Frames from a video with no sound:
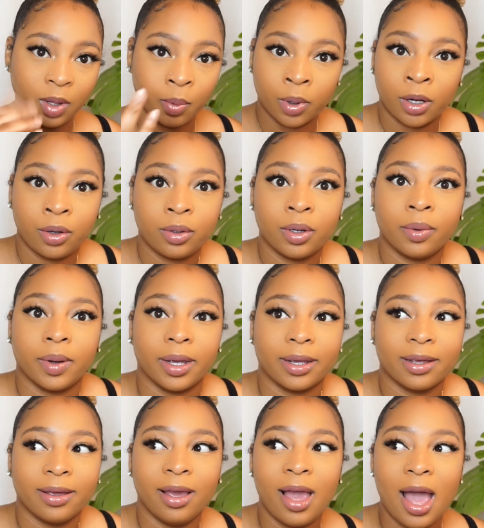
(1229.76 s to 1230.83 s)
what are you
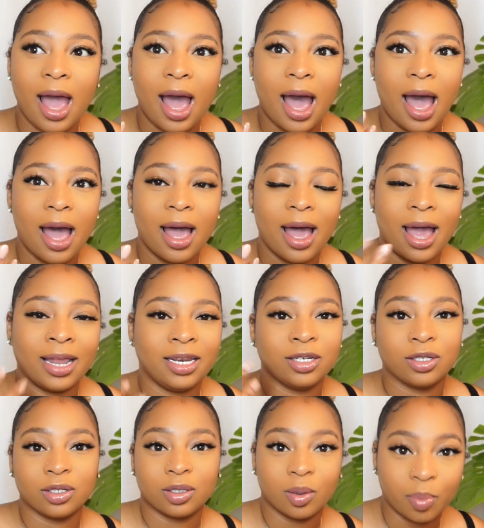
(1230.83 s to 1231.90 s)
doing? I
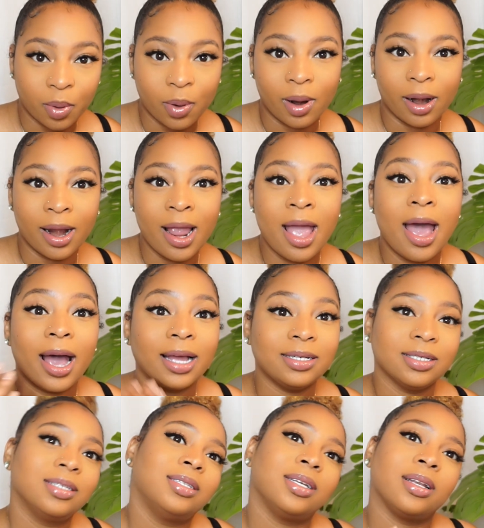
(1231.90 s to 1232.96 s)
need your support. I
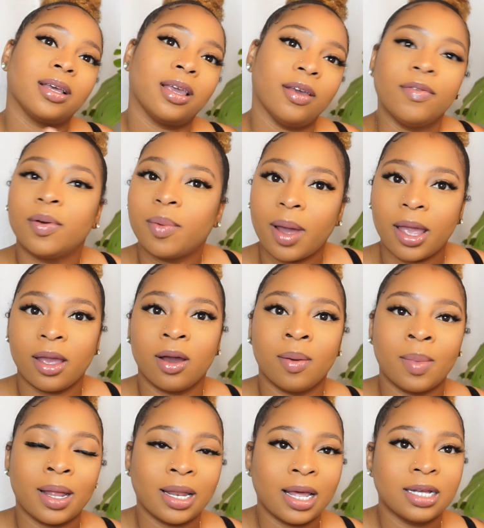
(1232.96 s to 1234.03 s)
just did a giveaway
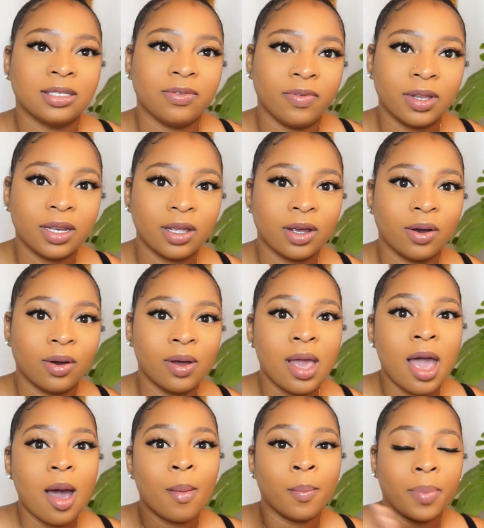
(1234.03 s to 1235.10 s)
on my last video.
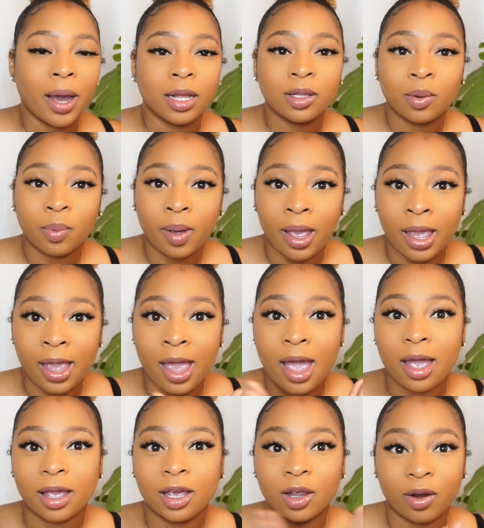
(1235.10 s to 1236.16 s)
By the
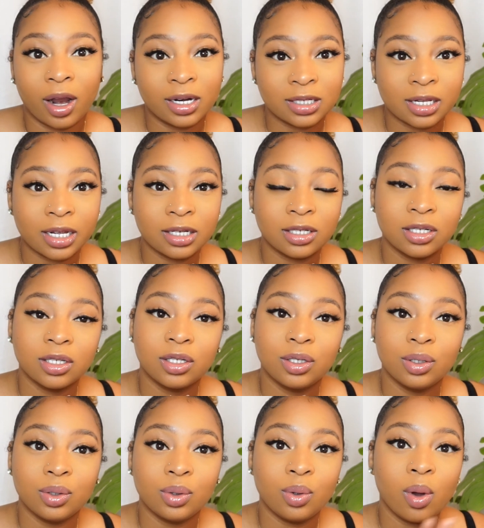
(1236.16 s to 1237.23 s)
way,
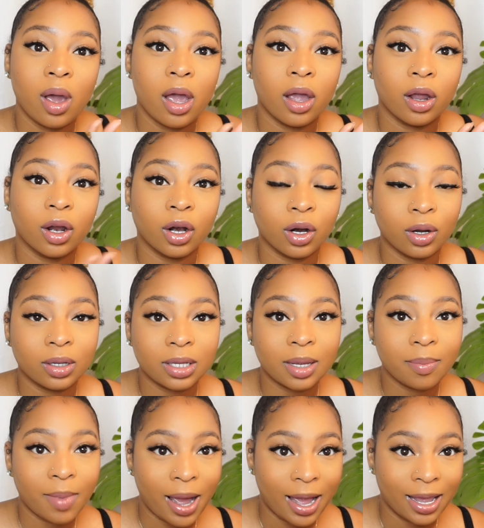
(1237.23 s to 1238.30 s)
congratulations to
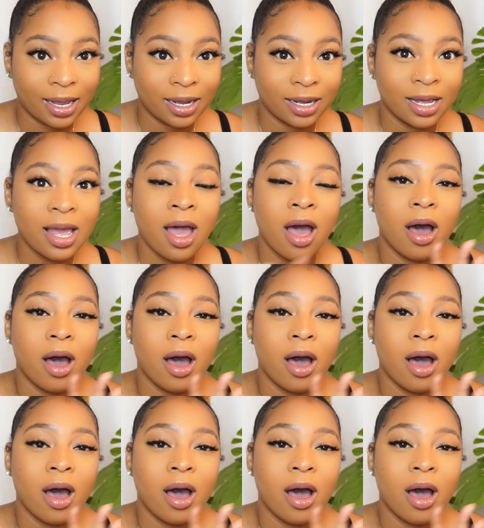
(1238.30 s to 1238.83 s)
Curly Maya